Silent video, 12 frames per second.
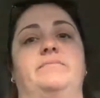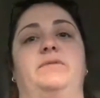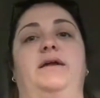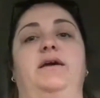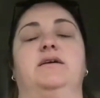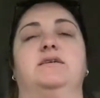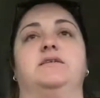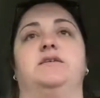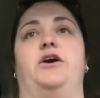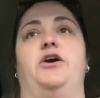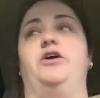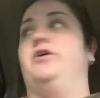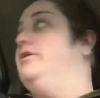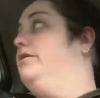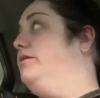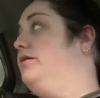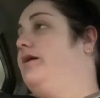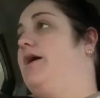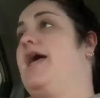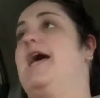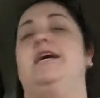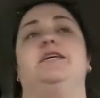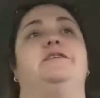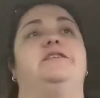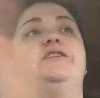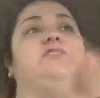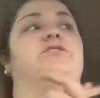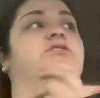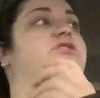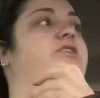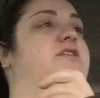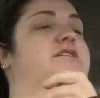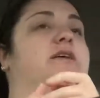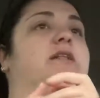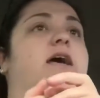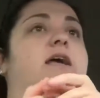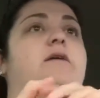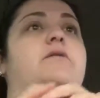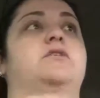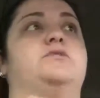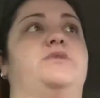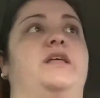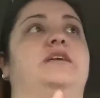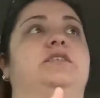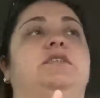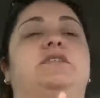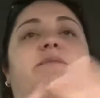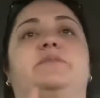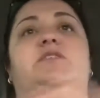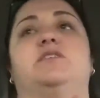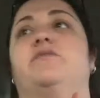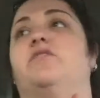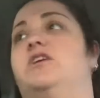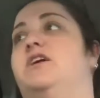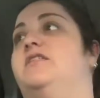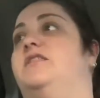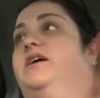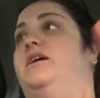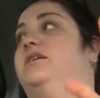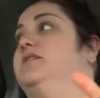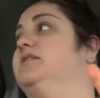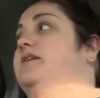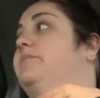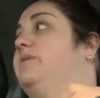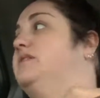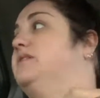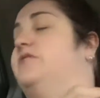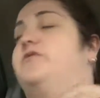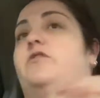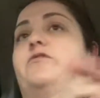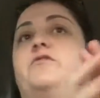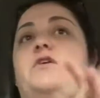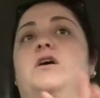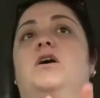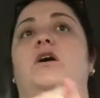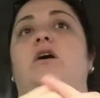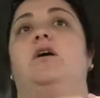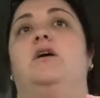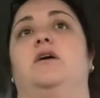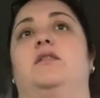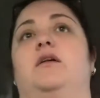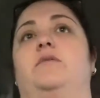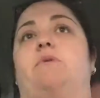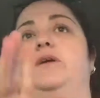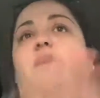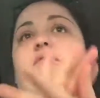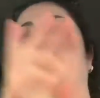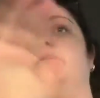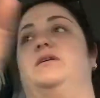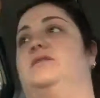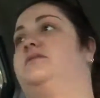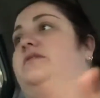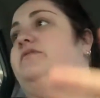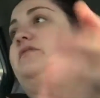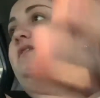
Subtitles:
yeah, so, and I think it's good too, is that, like, because we have my steps, because I've got it, they're sending my stuff off. They'll be having my stuff